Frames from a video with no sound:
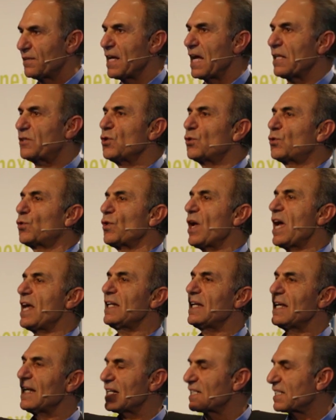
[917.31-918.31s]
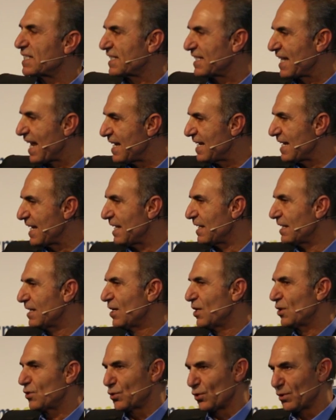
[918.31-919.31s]
that you're creating and
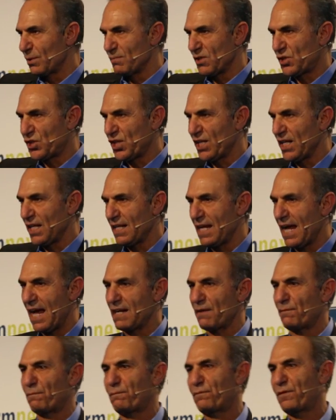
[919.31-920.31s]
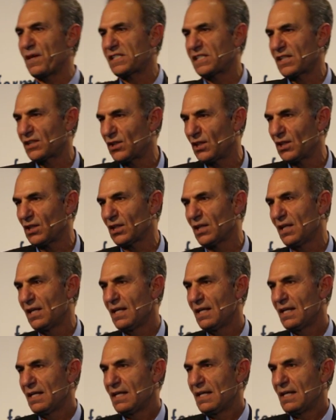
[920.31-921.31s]
sending to the machine, and a physical
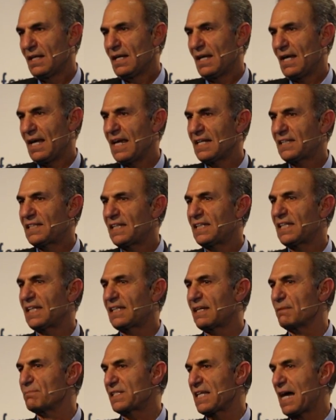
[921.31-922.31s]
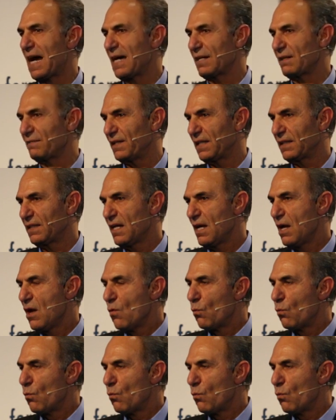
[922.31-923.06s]
entity comes out of it.